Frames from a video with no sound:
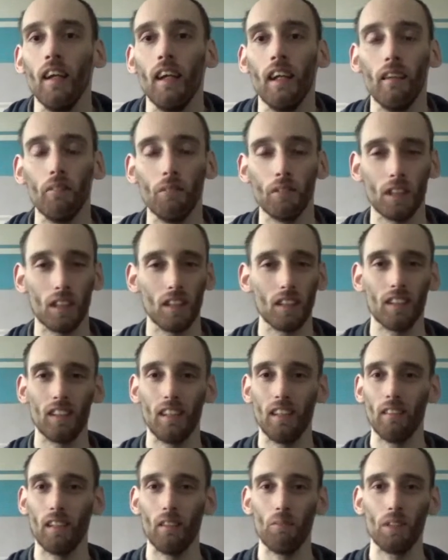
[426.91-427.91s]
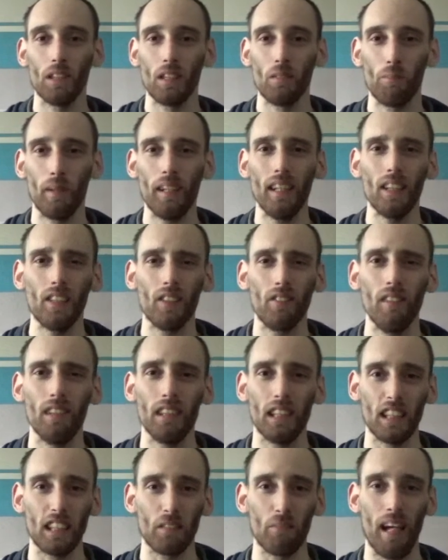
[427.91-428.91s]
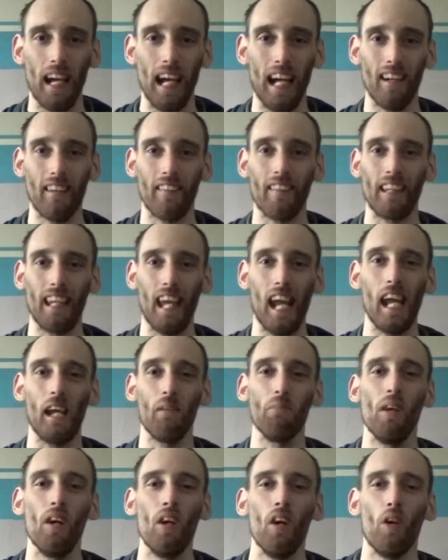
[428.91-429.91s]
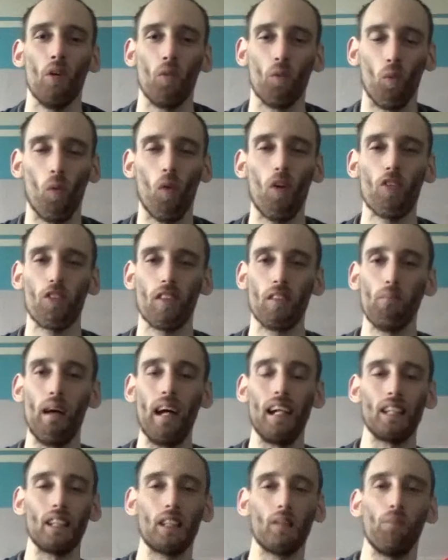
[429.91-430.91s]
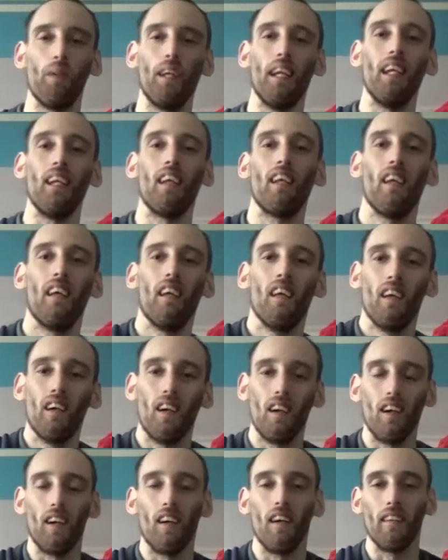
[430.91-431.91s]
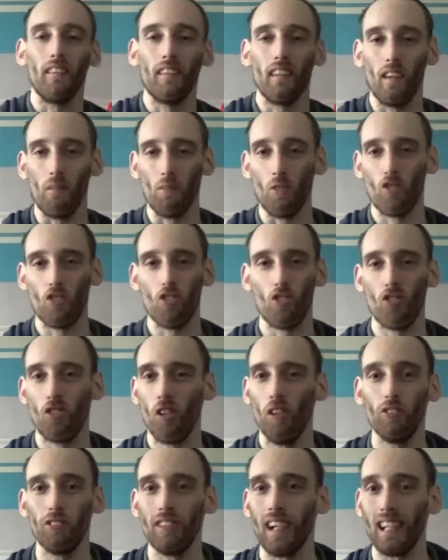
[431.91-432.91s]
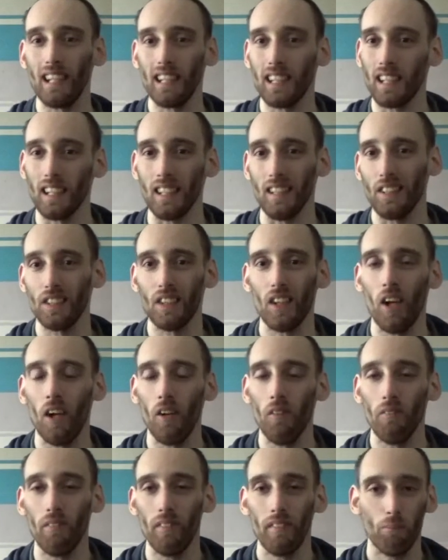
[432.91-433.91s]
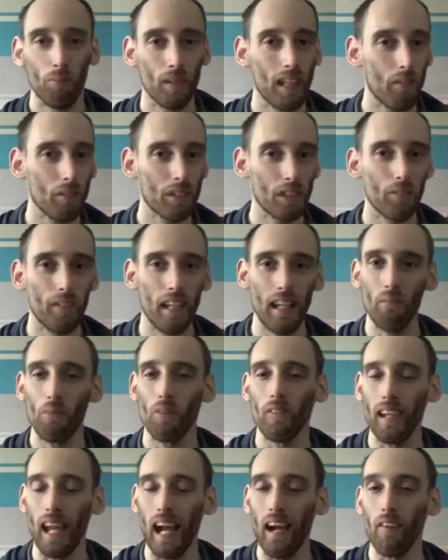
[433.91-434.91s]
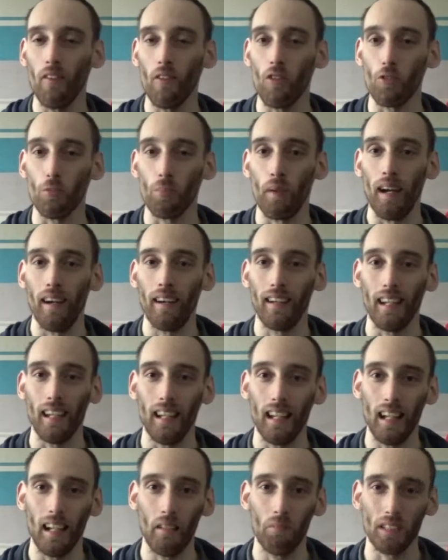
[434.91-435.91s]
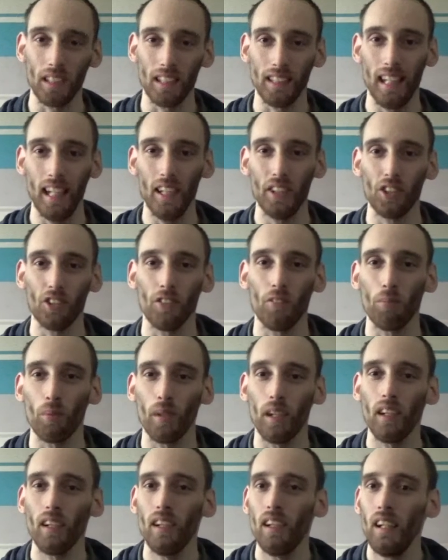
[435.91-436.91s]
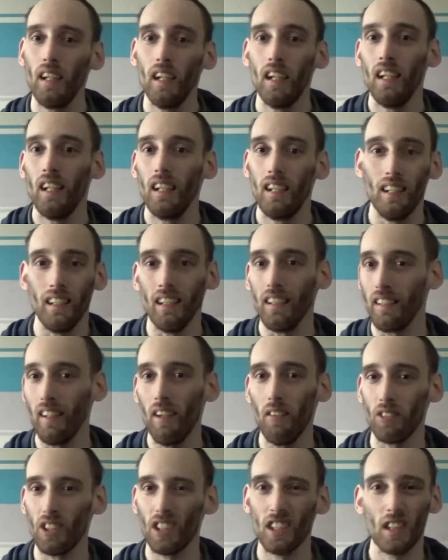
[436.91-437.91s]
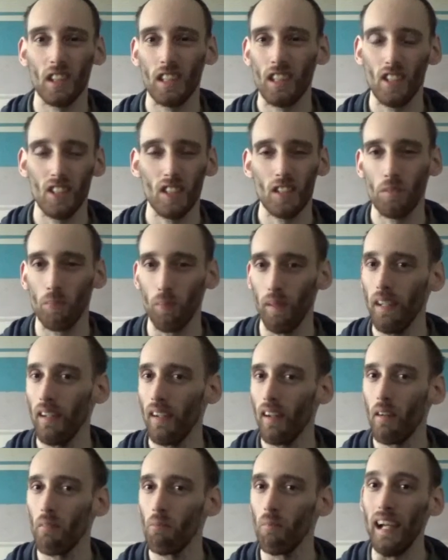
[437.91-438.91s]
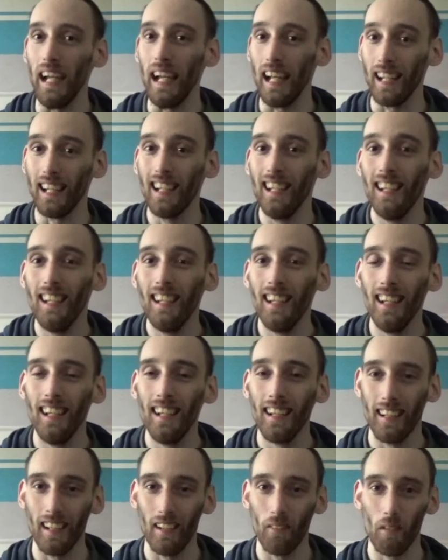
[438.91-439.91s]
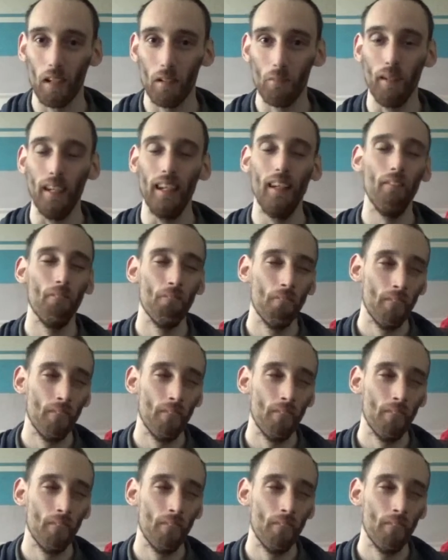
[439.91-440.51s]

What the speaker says: It was the biggest criticism I had of the game was the match speed. That it was just so drastically slow. But that was to enable counters, apparently. That was intentional, but no, just speed it up, man. You know what I mean?